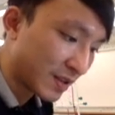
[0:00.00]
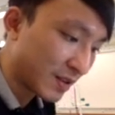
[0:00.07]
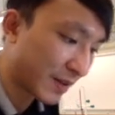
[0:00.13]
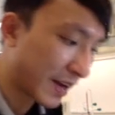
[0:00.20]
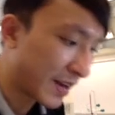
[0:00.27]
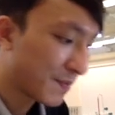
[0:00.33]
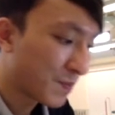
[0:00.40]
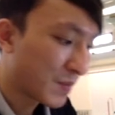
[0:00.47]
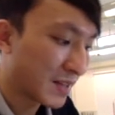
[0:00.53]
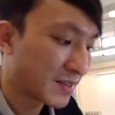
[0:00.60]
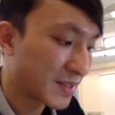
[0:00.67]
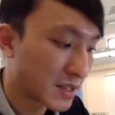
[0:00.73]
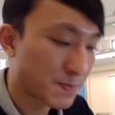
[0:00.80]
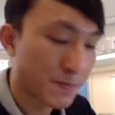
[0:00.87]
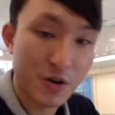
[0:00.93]
Okay, and
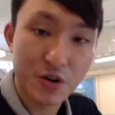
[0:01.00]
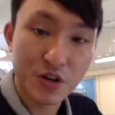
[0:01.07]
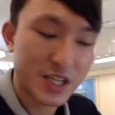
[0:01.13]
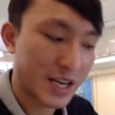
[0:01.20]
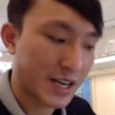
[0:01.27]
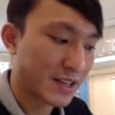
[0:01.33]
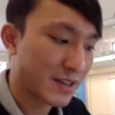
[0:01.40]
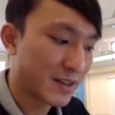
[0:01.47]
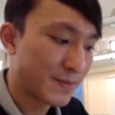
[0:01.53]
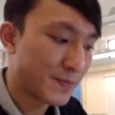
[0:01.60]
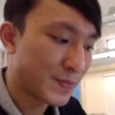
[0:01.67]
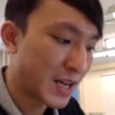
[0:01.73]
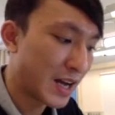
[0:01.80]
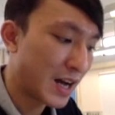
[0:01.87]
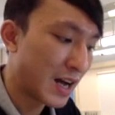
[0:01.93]
dispersing
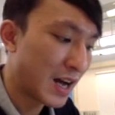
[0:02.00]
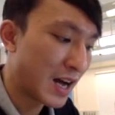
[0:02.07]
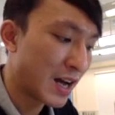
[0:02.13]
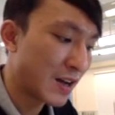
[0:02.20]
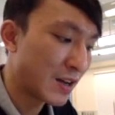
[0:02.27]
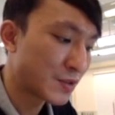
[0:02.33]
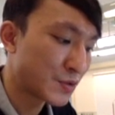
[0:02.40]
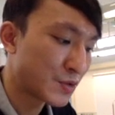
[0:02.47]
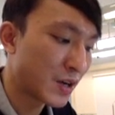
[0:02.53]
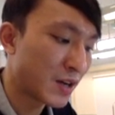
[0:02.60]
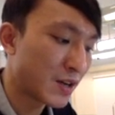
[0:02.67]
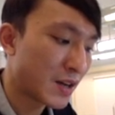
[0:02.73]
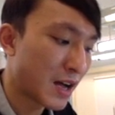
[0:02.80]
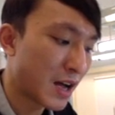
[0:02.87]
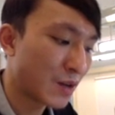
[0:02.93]

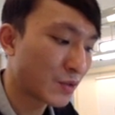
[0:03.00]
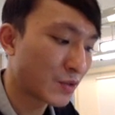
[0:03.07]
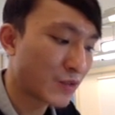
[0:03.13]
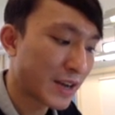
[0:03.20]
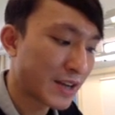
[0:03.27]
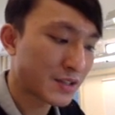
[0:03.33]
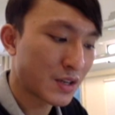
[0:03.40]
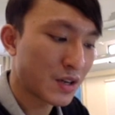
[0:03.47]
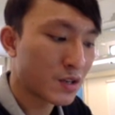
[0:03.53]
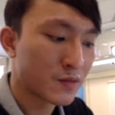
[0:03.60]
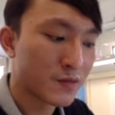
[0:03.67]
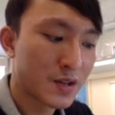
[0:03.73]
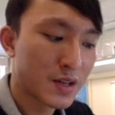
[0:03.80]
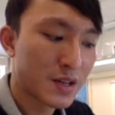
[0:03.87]
throughout the rest of